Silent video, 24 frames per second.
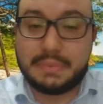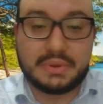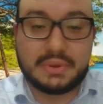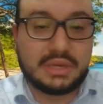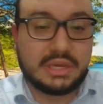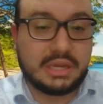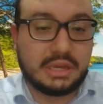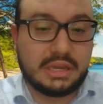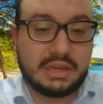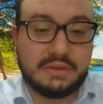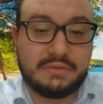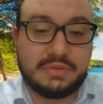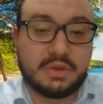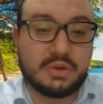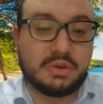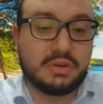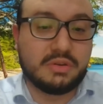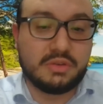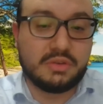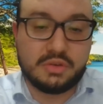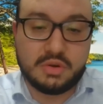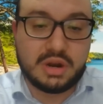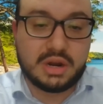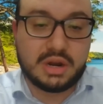either
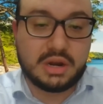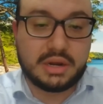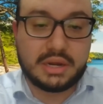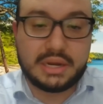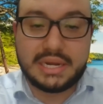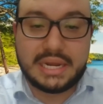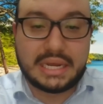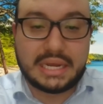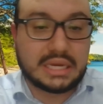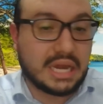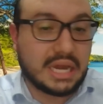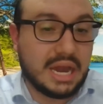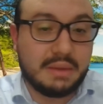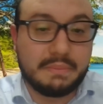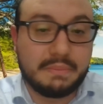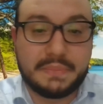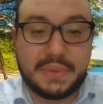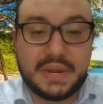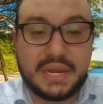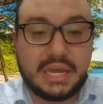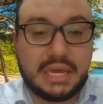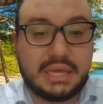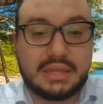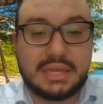you are in a
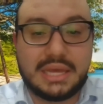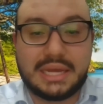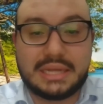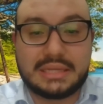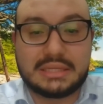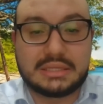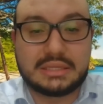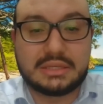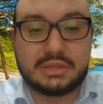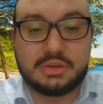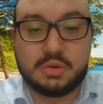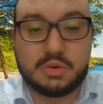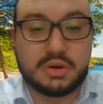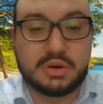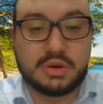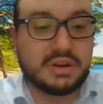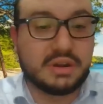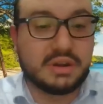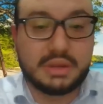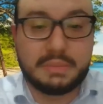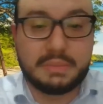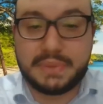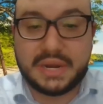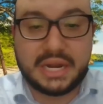company that you're in
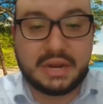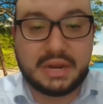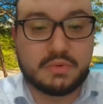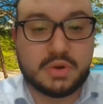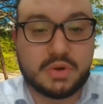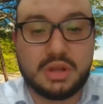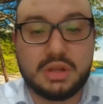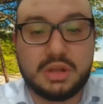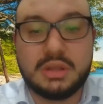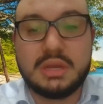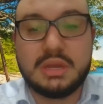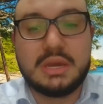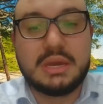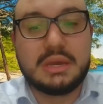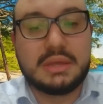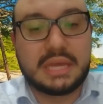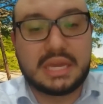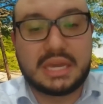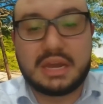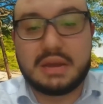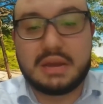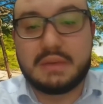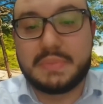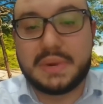a payroll, the
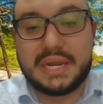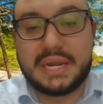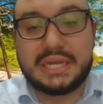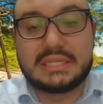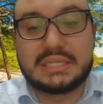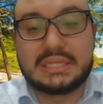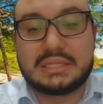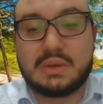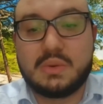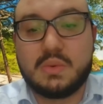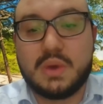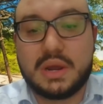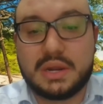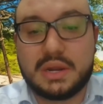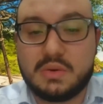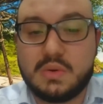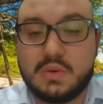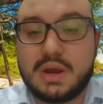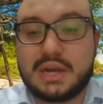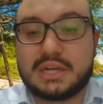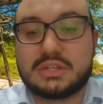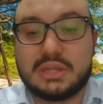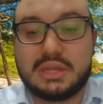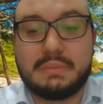company is the one
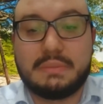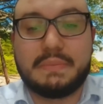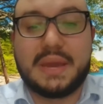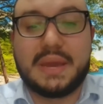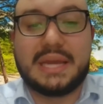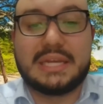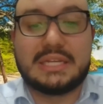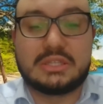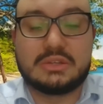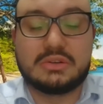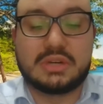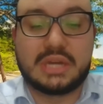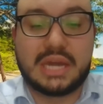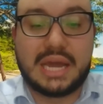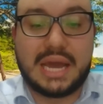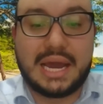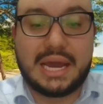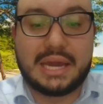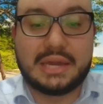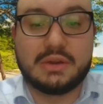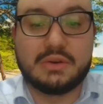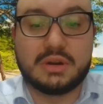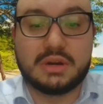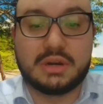who actually pays to
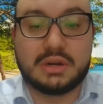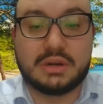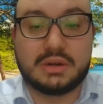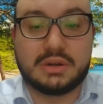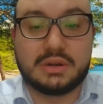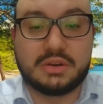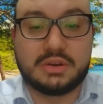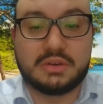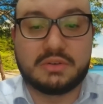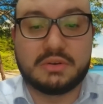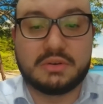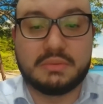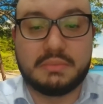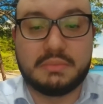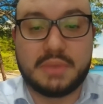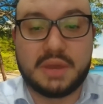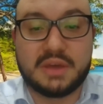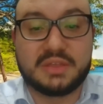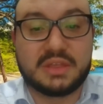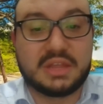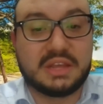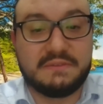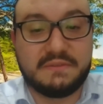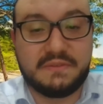Caja your
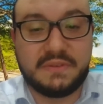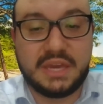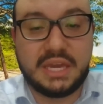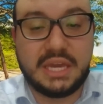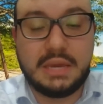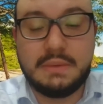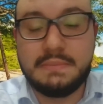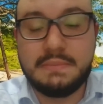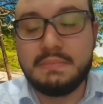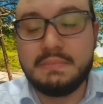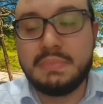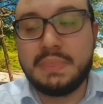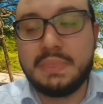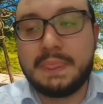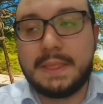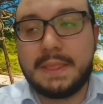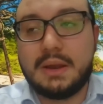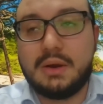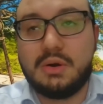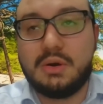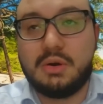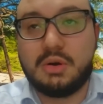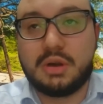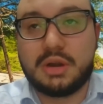monthly fee,
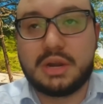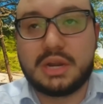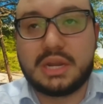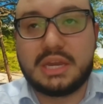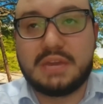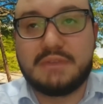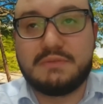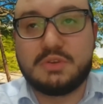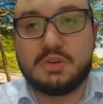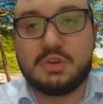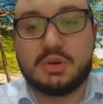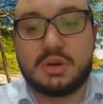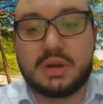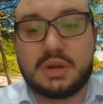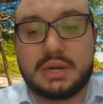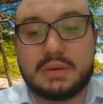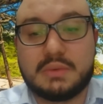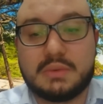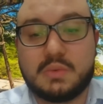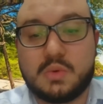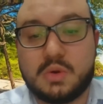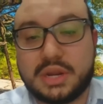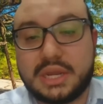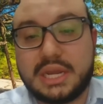or if
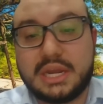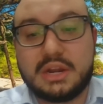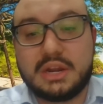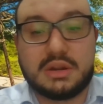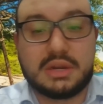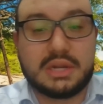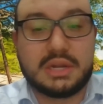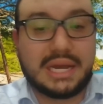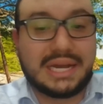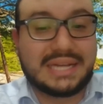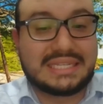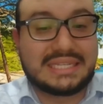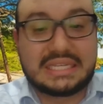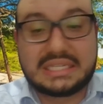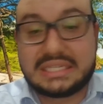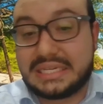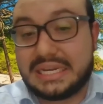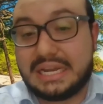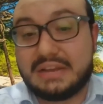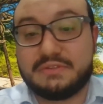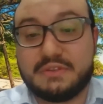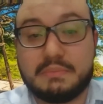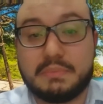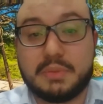you're working as a
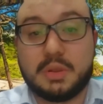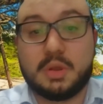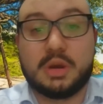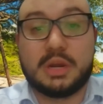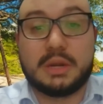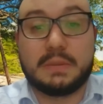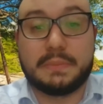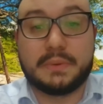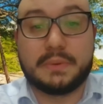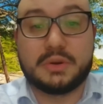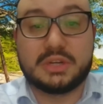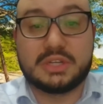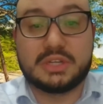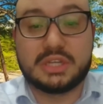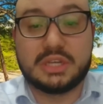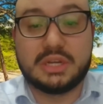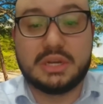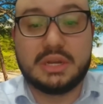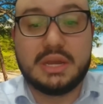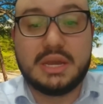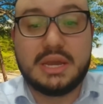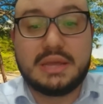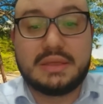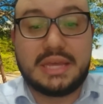self-employed
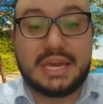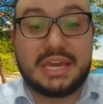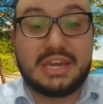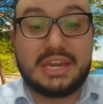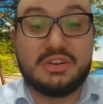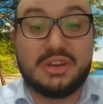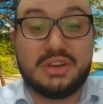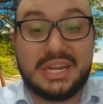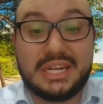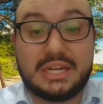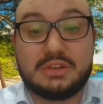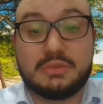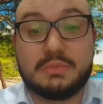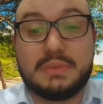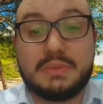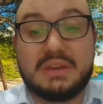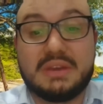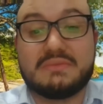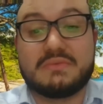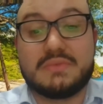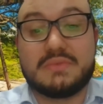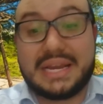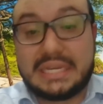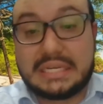person, then you need to
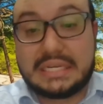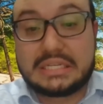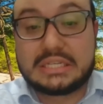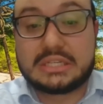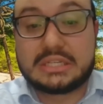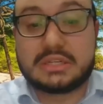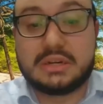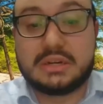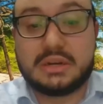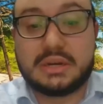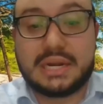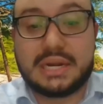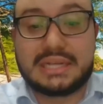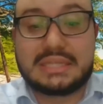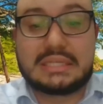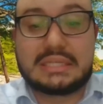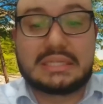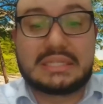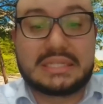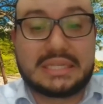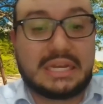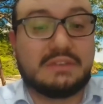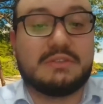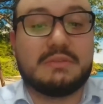be registered as a
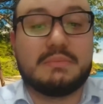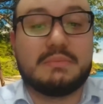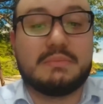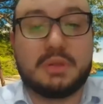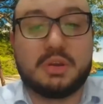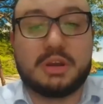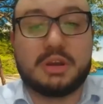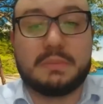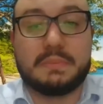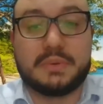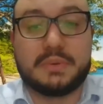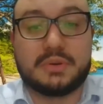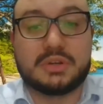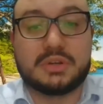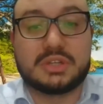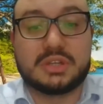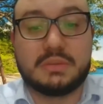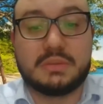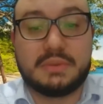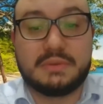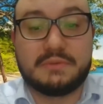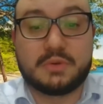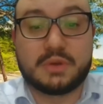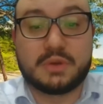self-employed
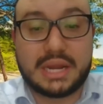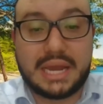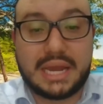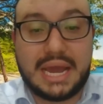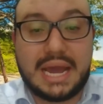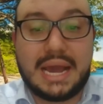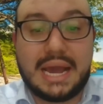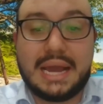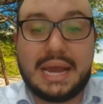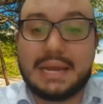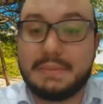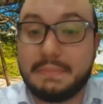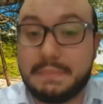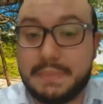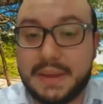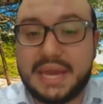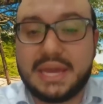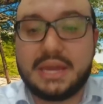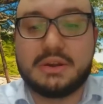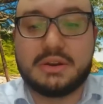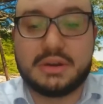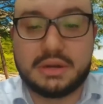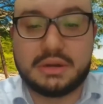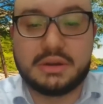person before Caja and pay
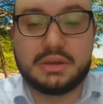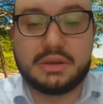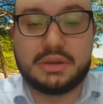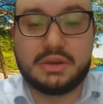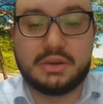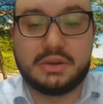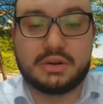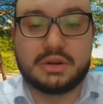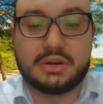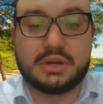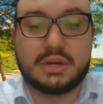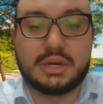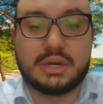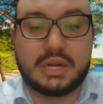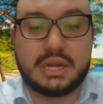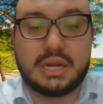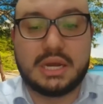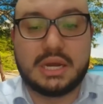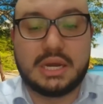your